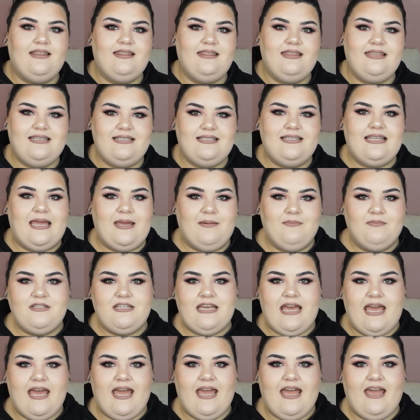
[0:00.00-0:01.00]
the same
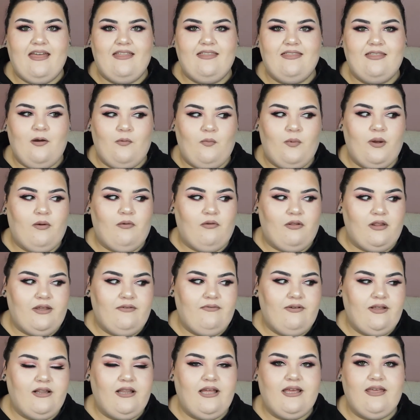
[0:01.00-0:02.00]
day that we were
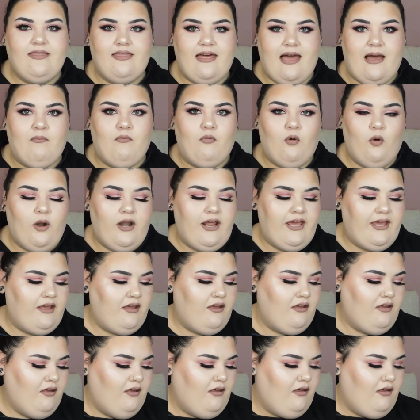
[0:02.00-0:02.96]
leaving, like that morning.